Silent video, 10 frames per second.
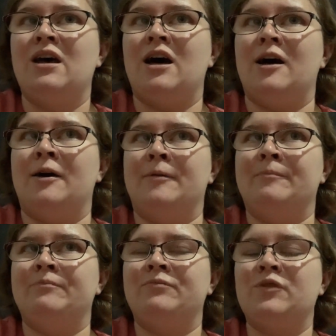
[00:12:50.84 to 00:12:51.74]
um,
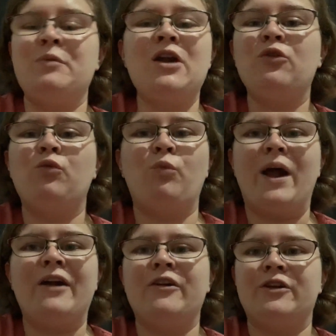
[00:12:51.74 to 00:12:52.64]
no matter
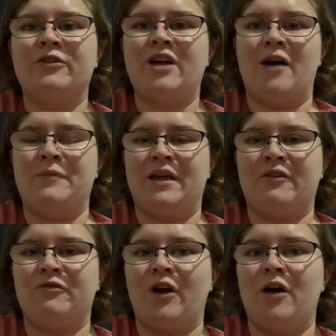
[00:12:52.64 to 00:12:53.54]
where you're coming
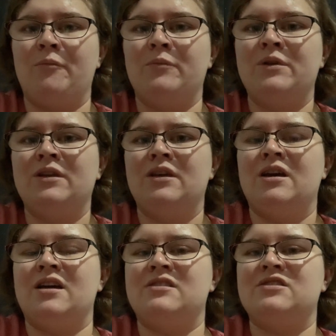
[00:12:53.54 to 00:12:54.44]
from.
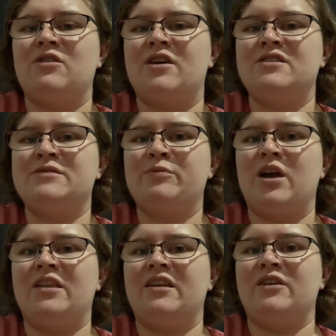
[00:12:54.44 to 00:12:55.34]
And so I just
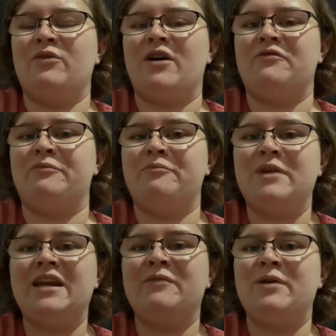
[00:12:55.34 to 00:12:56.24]
pray that you have
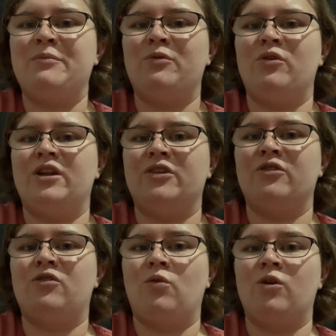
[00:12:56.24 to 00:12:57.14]
many people in your
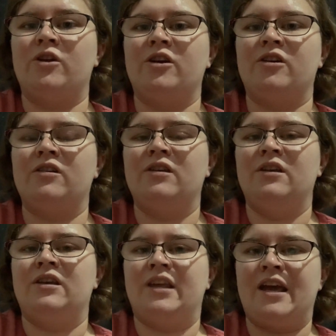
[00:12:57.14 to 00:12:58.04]
corner
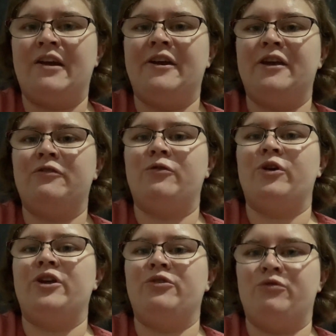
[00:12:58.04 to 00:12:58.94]
caring for
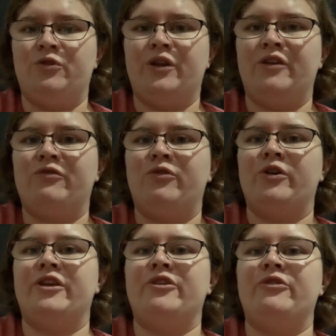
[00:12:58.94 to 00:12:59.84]
you, rooting for
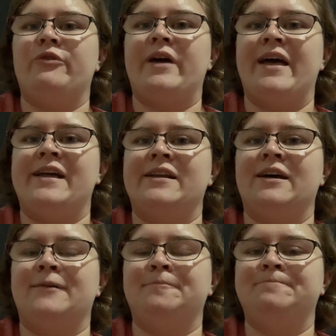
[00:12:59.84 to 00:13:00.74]
you, and
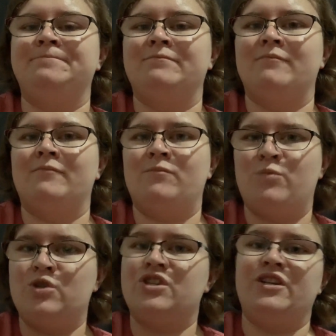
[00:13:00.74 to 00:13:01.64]
um,
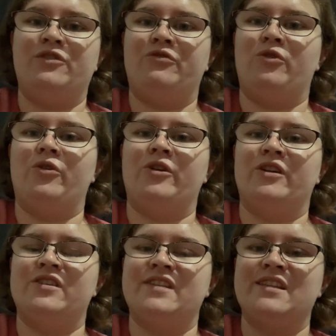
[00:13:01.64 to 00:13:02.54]
pushing you forward
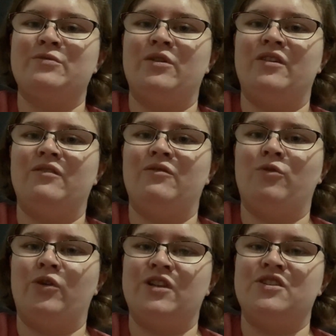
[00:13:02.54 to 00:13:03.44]
because that's what
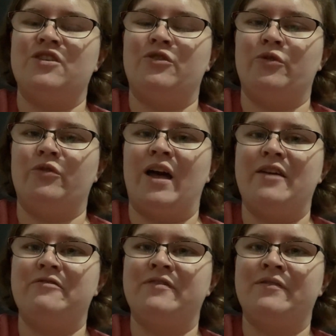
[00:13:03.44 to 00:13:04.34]
will get you through life.